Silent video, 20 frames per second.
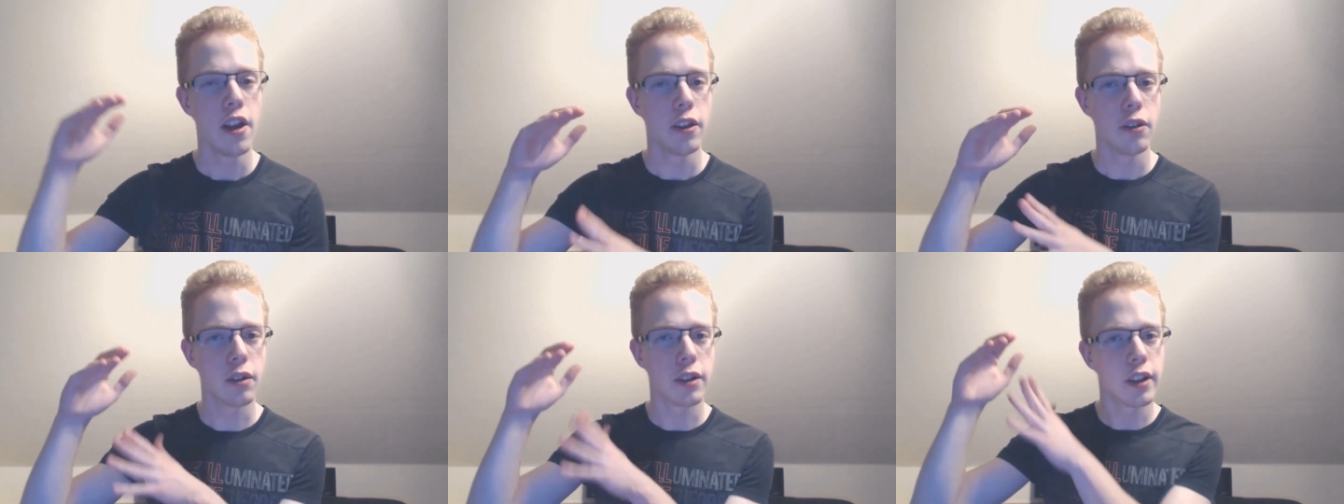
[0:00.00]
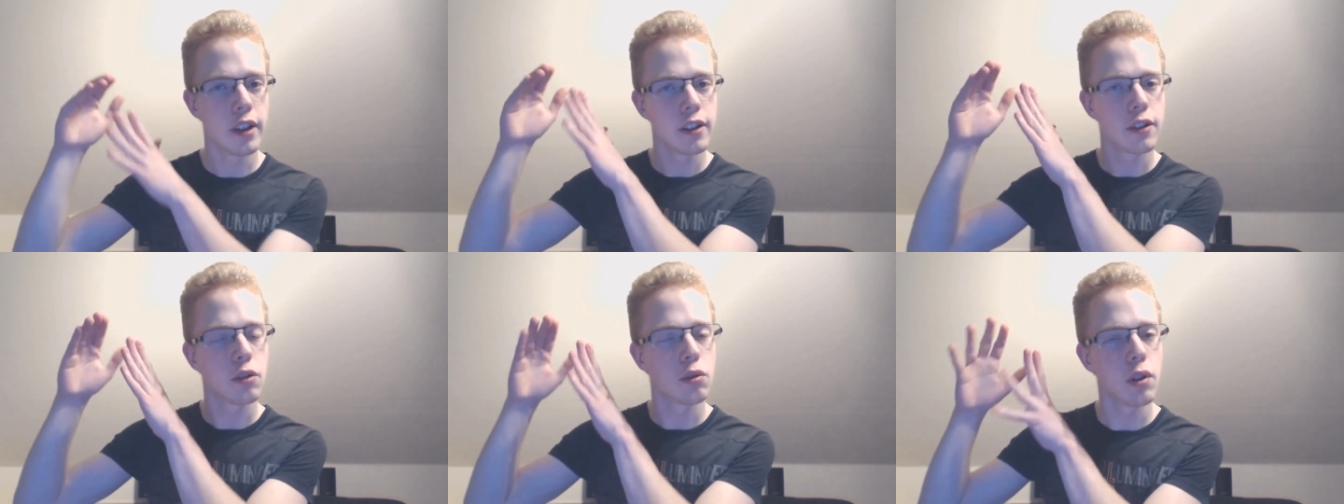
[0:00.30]
you
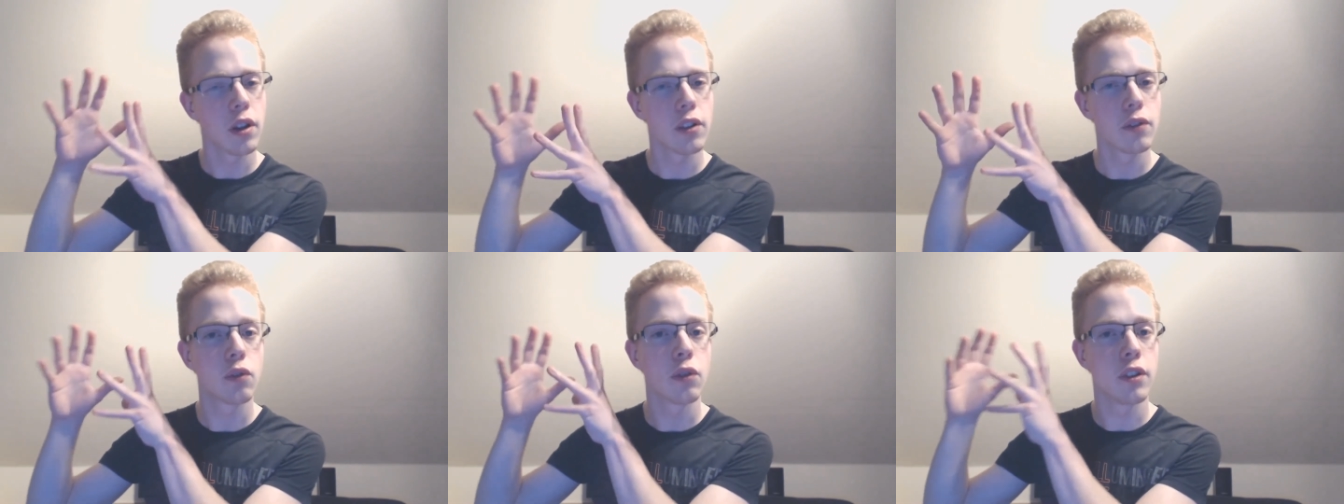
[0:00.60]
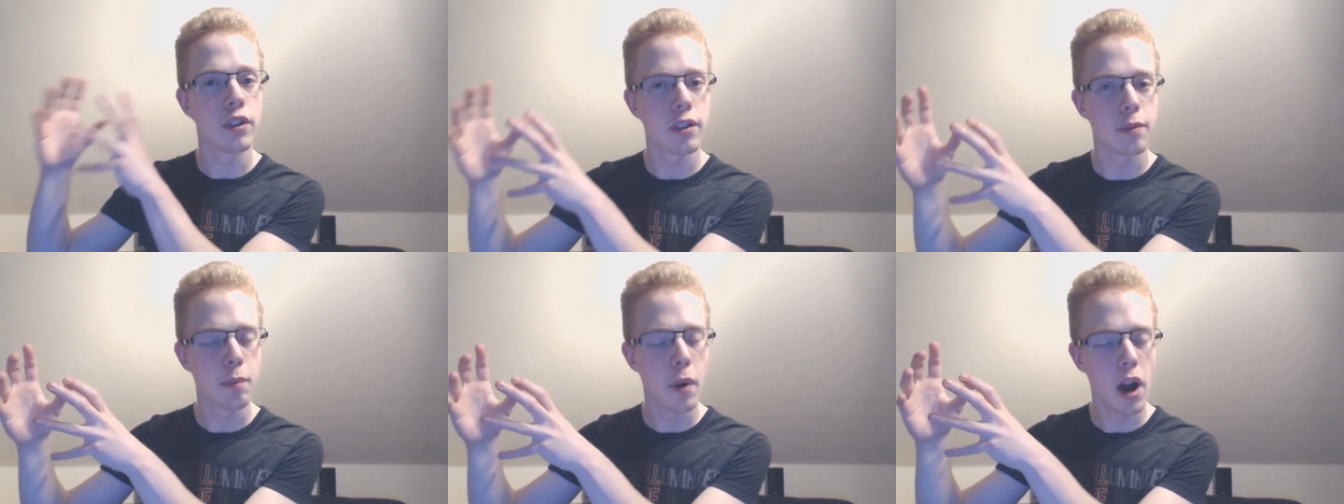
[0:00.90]
can then transfer
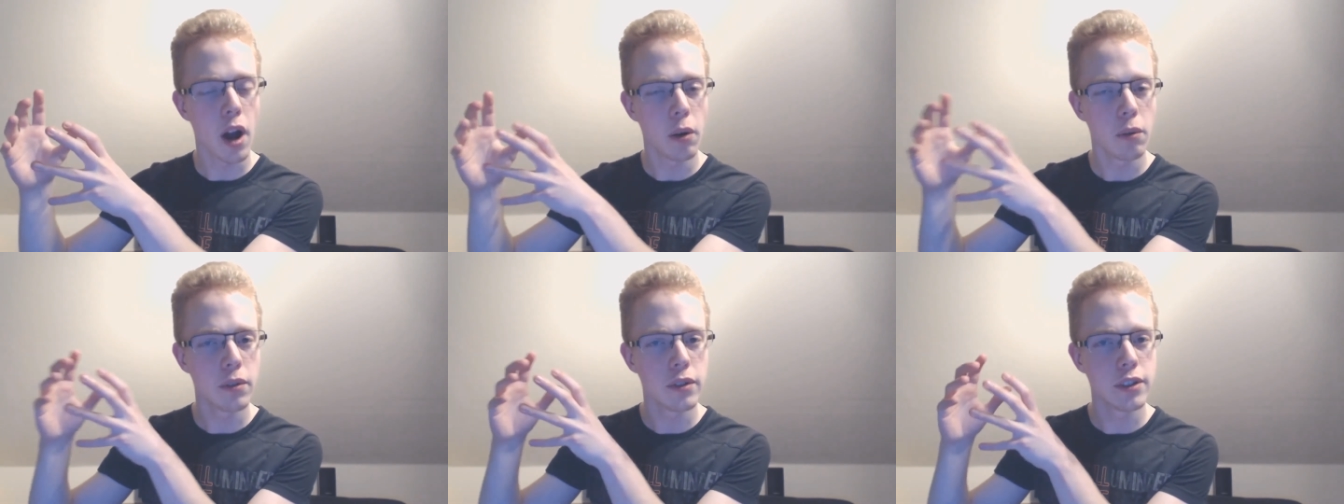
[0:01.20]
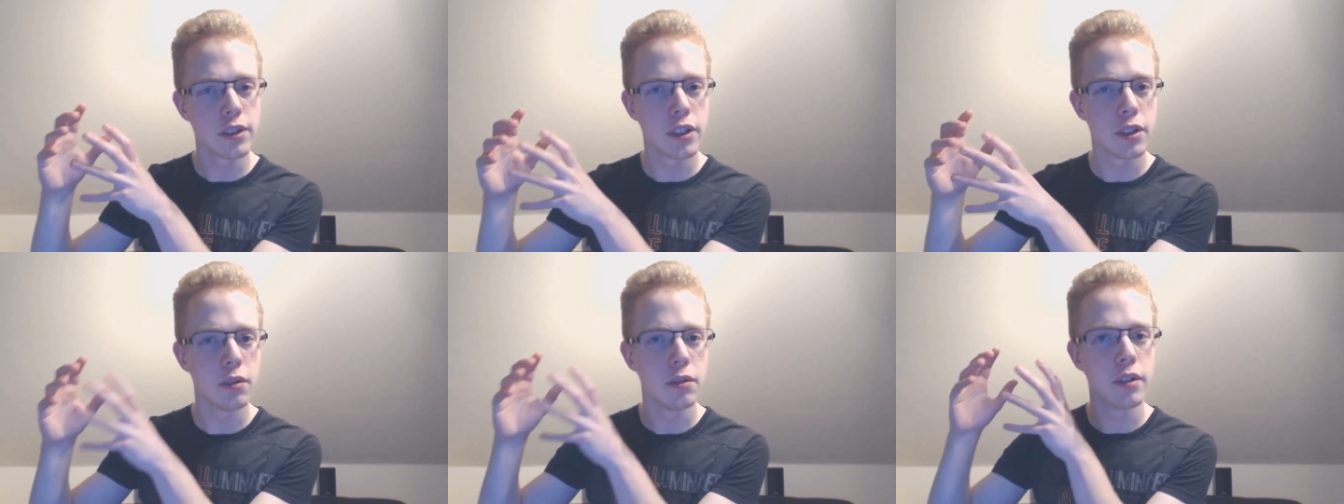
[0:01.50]
its
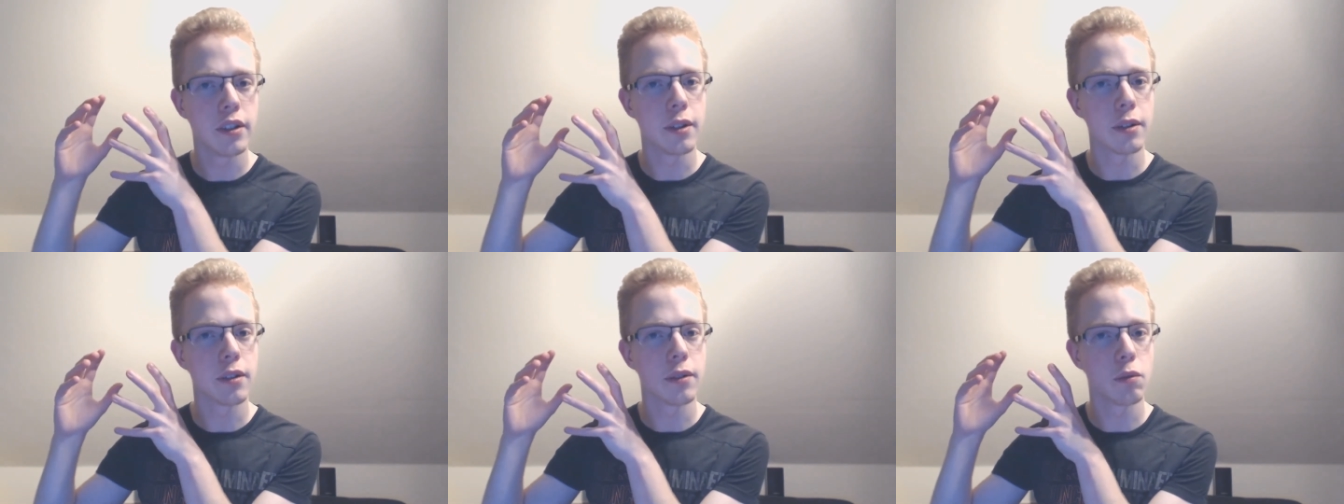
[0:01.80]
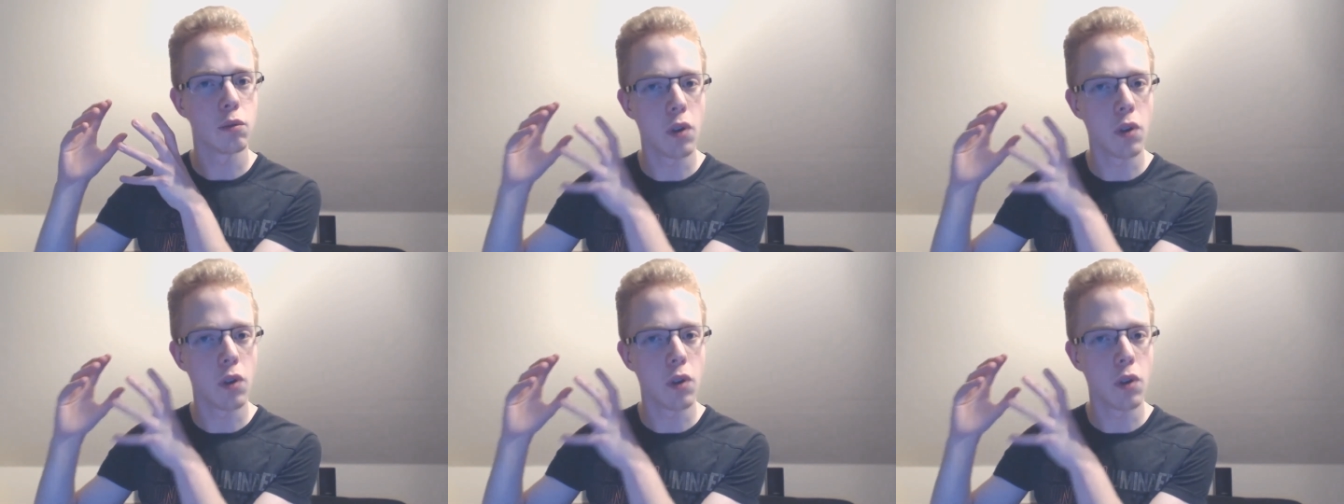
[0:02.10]
power to the